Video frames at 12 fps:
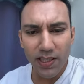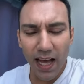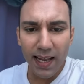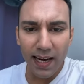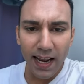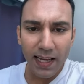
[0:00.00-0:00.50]

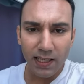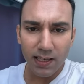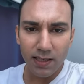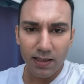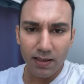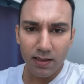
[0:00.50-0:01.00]
that like
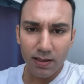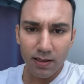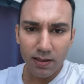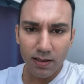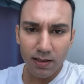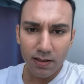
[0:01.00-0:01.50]

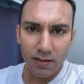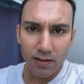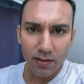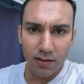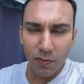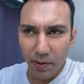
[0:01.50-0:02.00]

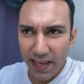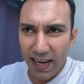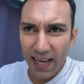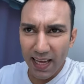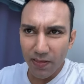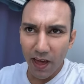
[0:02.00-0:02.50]
to be
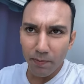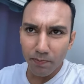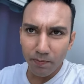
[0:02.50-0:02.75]
like them.